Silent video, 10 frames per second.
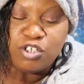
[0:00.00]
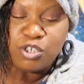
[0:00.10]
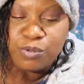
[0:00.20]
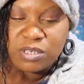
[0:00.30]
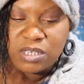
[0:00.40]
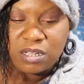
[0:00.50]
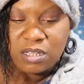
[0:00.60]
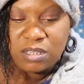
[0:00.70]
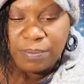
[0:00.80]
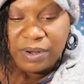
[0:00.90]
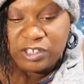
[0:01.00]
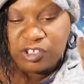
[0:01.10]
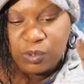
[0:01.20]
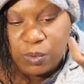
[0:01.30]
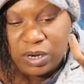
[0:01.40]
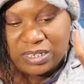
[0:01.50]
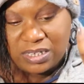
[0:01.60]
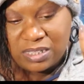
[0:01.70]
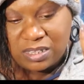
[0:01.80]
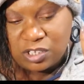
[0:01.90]
Two are still on the branch and one is
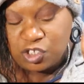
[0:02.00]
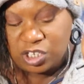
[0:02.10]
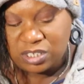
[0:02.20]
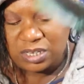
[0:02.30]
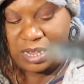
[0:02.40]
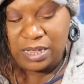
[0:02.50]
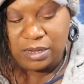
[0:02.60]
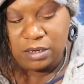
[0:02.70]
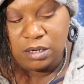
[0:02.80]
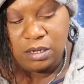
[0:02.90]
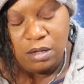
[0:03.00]
in this gent's hand.